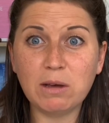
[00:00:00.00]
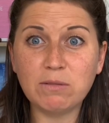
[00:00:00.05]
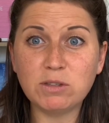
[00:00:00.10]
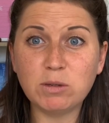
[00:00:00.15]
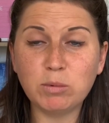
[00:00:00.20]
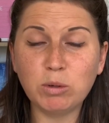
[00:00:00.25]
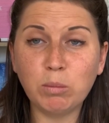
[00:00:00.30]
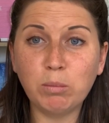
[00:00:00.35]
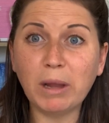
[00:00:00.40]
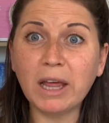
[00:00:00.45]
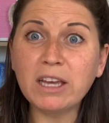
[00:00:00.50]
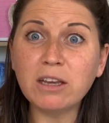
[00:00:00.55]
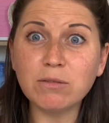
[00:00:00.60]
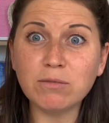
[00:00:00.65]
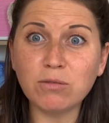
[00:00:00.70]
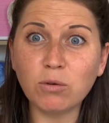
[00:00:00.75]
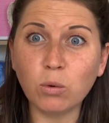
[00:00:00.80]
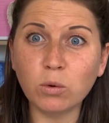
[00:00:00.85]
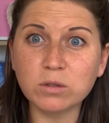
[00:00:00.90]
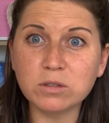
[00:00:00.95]
to build blanket
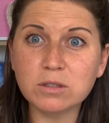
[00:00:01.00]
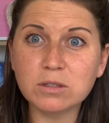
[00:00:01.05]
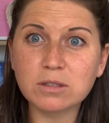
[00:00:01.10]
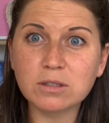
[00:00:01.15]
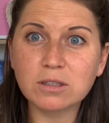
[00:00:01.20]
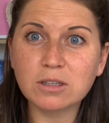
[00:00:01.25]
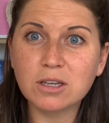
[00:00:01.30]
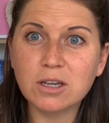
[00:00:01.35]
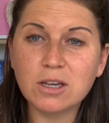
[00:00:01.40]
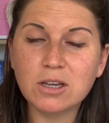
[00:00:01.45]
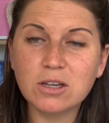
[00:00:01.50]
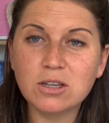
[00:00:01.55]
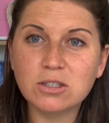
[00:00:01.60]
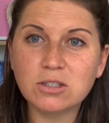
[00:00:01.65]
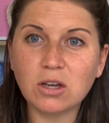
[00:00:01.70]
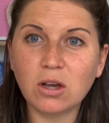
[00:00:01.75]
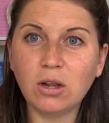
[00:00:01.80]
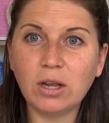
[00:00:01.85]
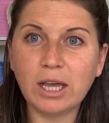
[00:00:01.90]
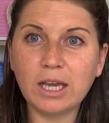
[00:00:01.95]
forts.
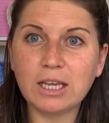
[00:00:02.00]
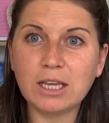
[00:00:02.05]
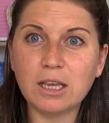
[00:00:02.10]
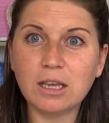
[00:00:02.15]
So like